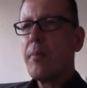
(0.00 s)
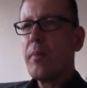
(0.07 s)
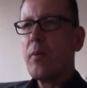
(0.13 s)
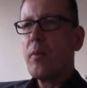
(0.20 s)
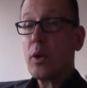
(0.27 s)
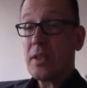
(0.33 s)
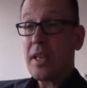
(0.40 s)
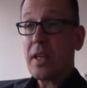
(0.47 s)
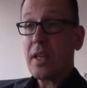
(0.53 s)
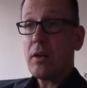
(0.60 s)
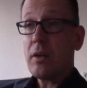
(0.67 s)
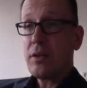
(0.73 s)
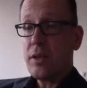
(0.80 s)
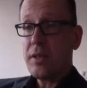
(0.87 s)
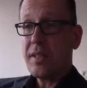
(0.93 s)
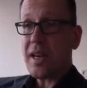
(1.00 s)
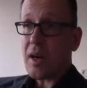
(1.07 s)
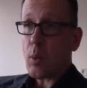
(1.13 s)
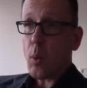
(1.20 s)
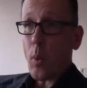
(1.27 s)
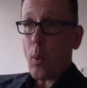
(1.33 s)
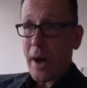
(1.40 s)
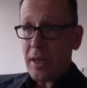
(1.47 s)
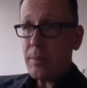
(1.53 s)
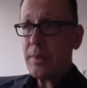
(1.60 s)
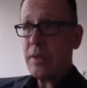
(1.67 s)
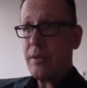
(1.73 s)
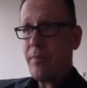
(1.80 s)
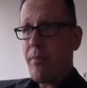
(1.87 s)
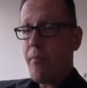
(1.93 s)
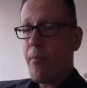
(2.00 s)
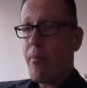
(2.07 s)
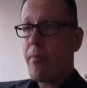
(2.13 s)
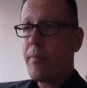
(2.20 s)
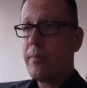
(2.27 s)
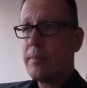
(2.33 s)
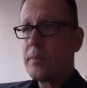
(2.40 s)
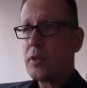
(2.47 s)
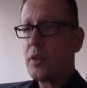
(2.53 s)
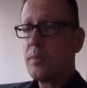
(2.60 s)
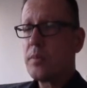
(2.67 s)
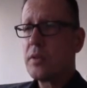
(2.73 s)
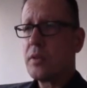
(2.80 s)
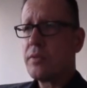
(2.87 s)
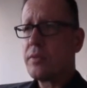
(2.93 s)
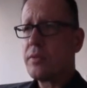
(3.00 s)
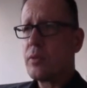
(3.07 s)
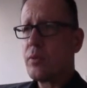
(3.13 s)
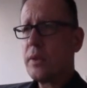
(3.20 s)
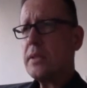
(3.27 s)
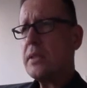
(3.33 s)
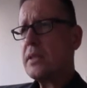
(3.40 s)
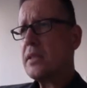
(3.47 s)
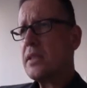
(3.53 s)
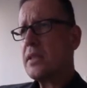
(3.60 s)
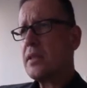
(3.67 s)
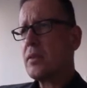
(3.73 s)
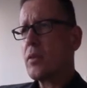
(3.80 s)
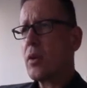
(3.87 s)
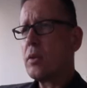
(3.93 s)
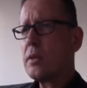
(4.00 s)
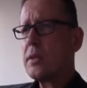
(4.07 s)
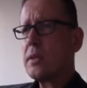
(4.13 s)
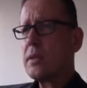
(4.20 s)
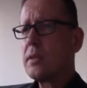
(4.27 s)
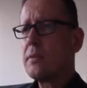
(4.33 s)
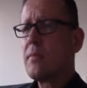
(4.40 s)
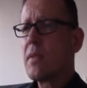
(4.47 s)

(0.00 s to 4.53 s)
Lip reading: What technologies are viable in terms of risk and cost?